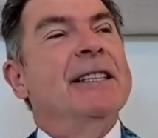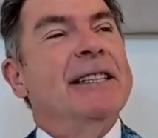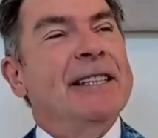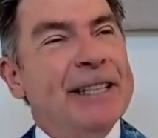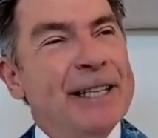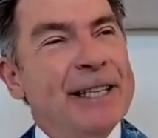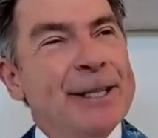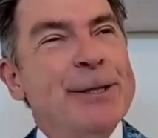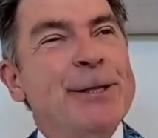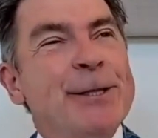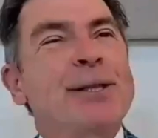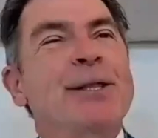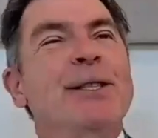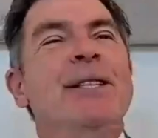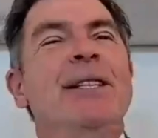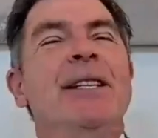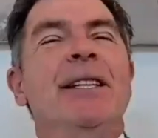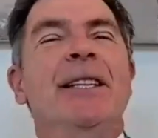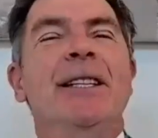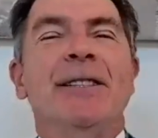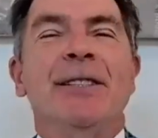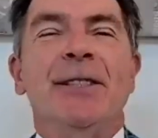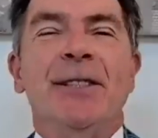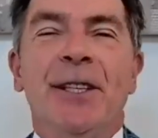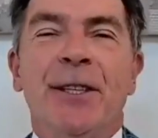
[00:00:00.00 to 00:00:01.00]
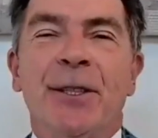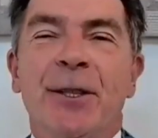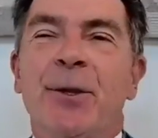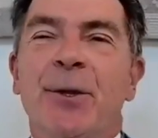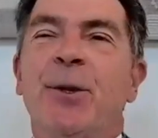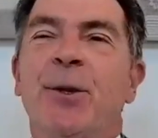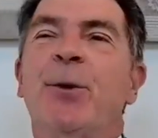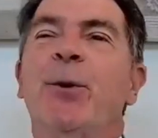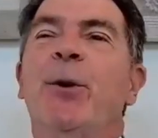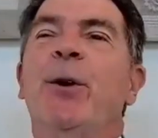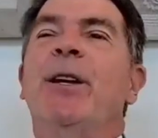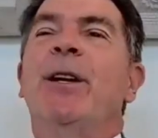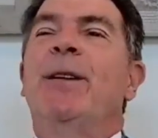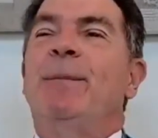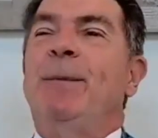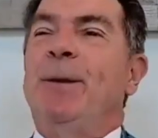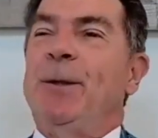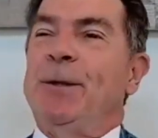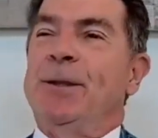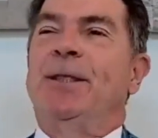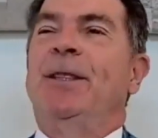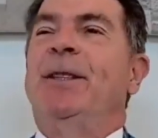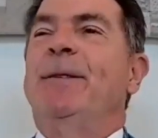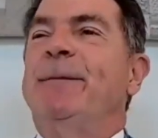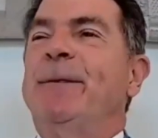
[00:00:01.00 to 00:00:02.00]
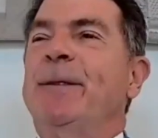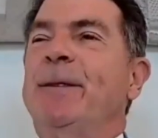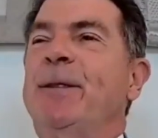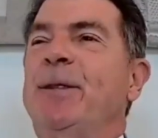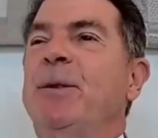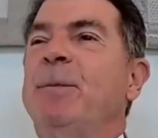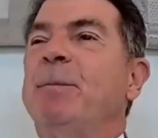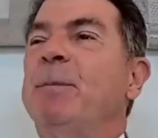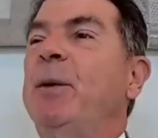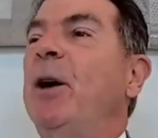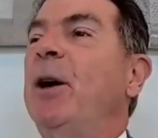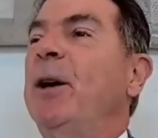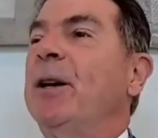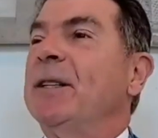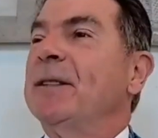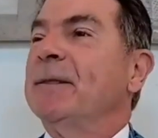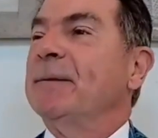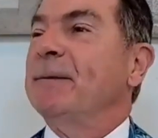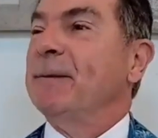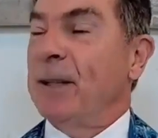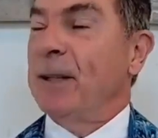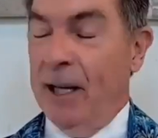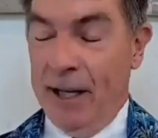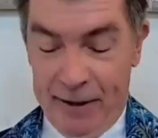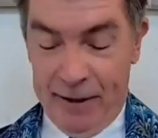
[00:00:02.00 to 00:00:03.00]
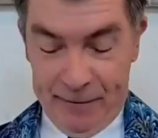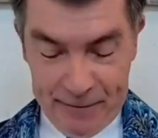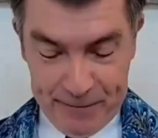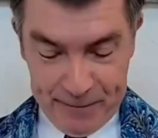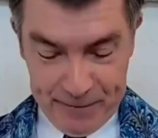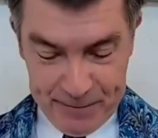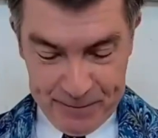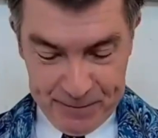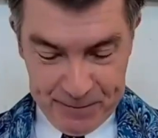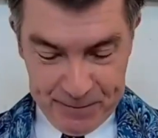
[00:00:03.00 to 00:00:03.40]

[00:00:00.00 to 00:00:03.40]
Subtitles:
this is the incredible, difficult part of life.